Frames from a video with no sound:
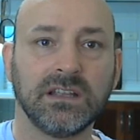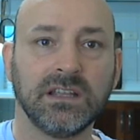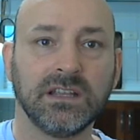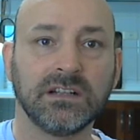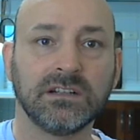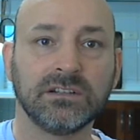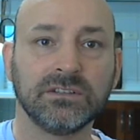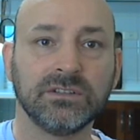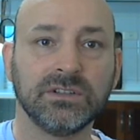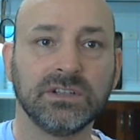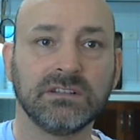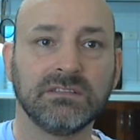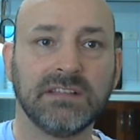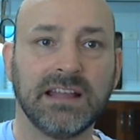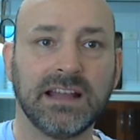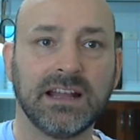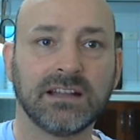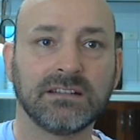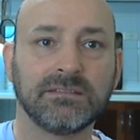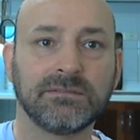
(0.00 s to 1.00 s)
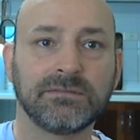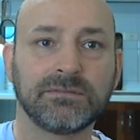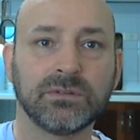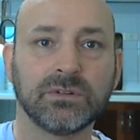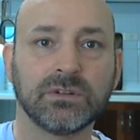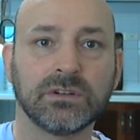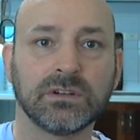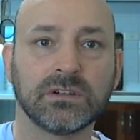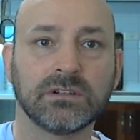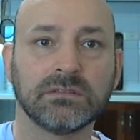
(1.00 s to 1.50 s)
including that
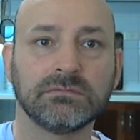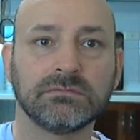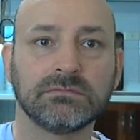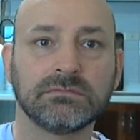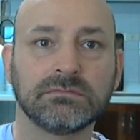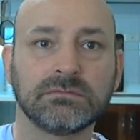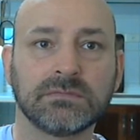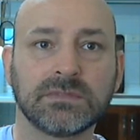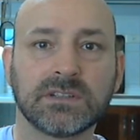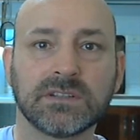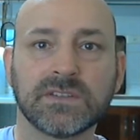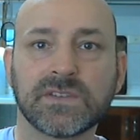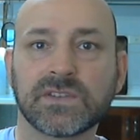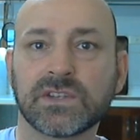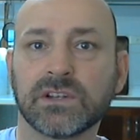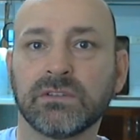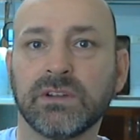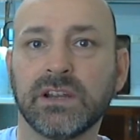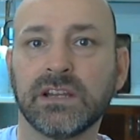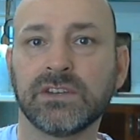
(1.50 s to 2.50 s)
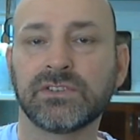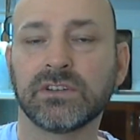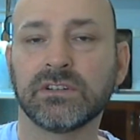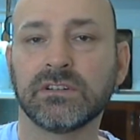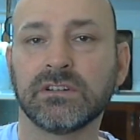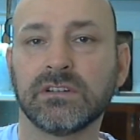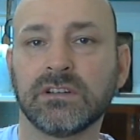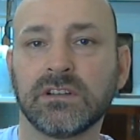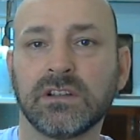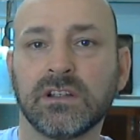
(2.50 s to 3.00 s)
for
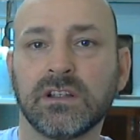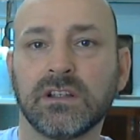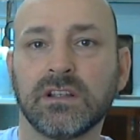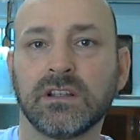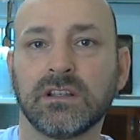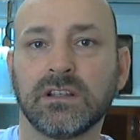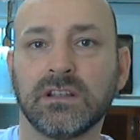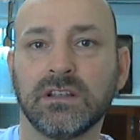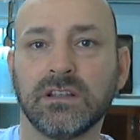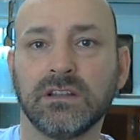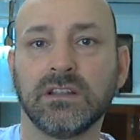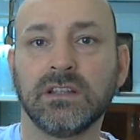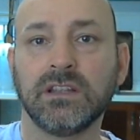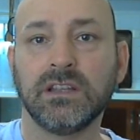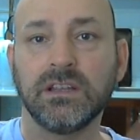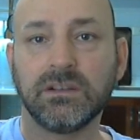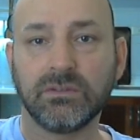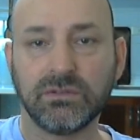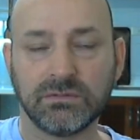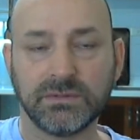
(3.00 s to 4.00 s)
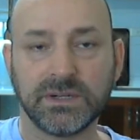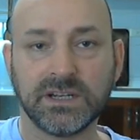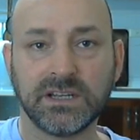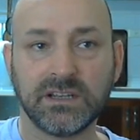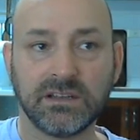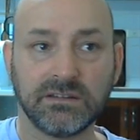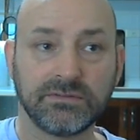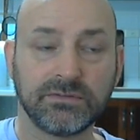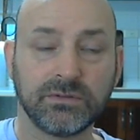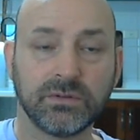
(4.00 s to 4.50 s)
consideration in Equal
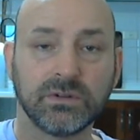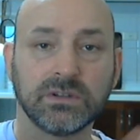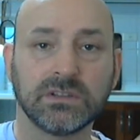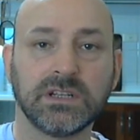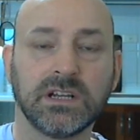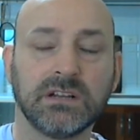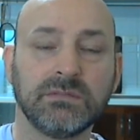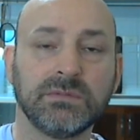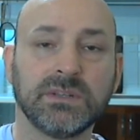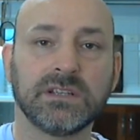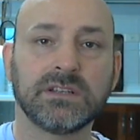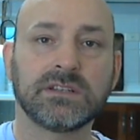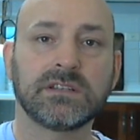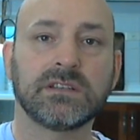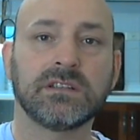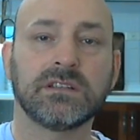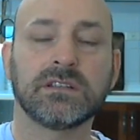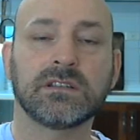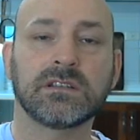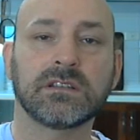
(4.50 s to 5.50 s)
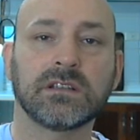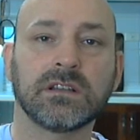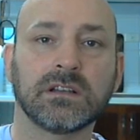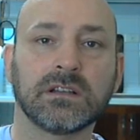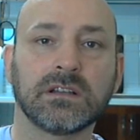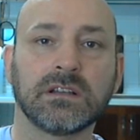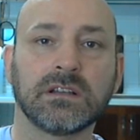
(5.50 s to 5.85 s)
Money for Dummies is